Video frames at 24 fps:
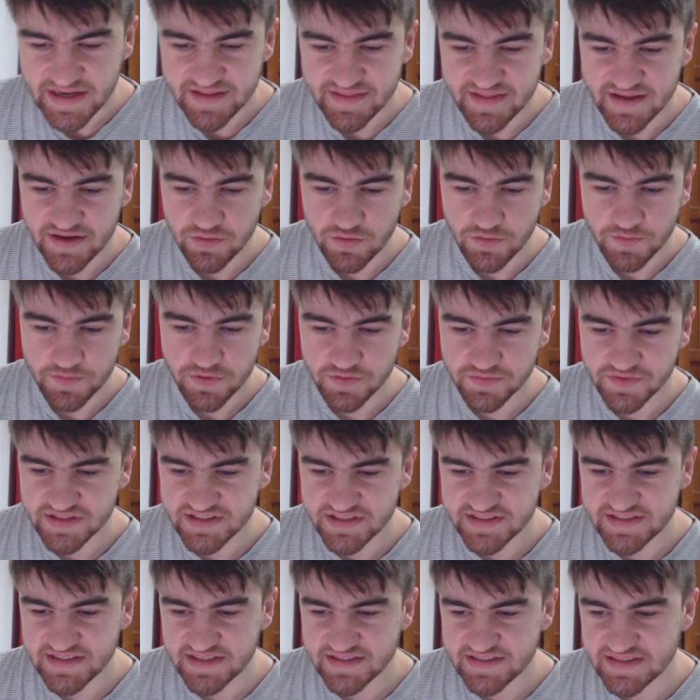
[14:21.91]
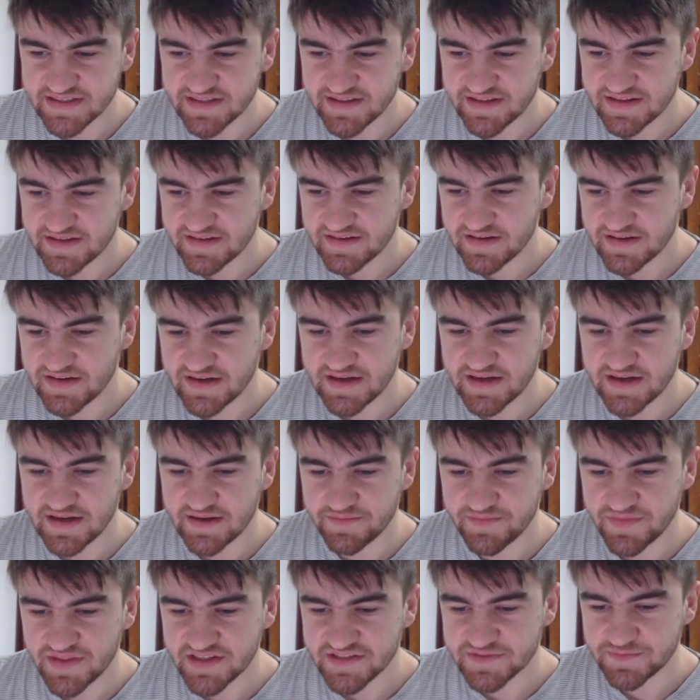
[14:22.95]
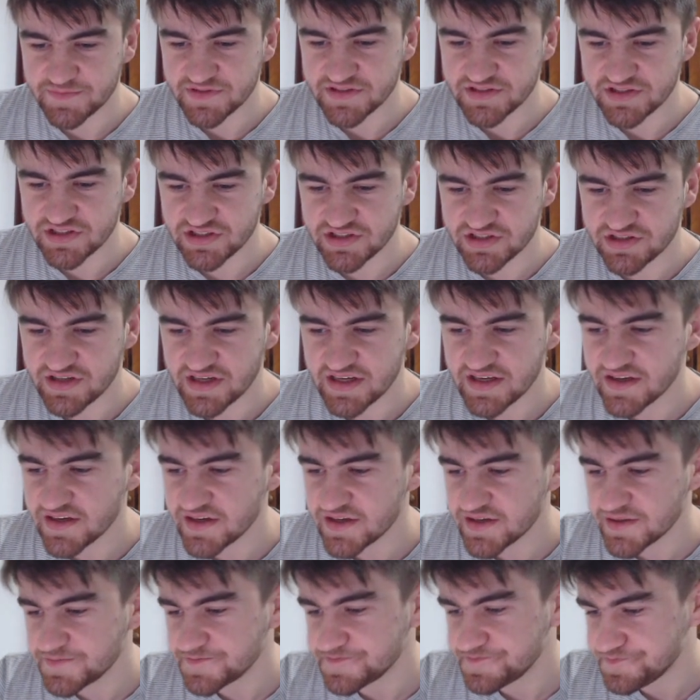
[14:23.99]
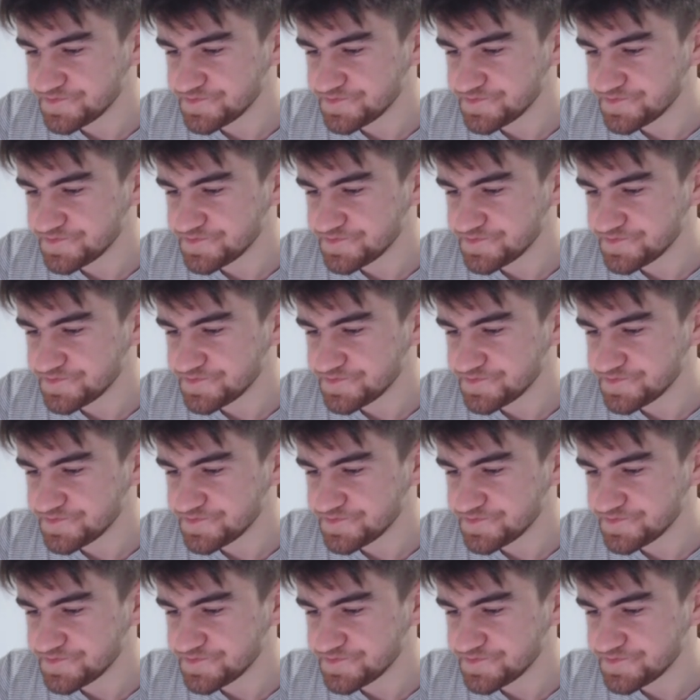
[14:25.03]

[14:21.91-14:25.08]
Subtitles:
and they will probably sit at this position here.